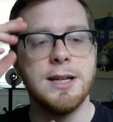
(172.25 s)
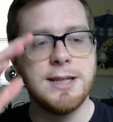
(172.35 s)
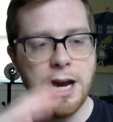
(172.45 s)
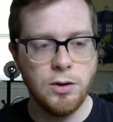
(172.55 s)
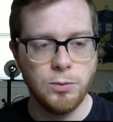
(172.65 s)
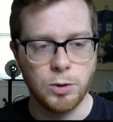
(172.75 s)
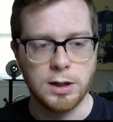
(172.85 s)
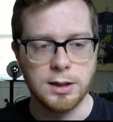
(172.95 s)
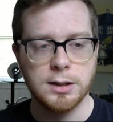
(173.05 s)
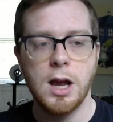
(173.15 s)

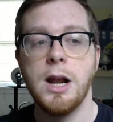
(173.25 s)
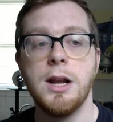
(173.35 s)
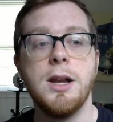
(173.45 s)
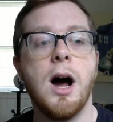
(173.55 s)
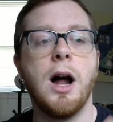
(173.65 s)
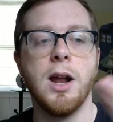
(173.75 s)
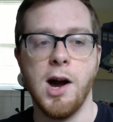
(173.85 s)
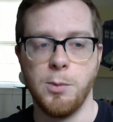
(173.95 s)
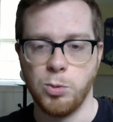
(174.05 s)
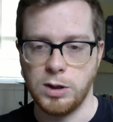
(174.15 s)
downward, not
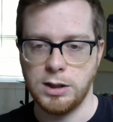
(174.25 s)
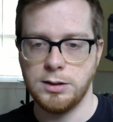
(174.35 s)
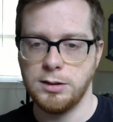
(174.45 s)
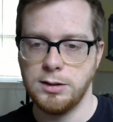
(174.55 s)
upward.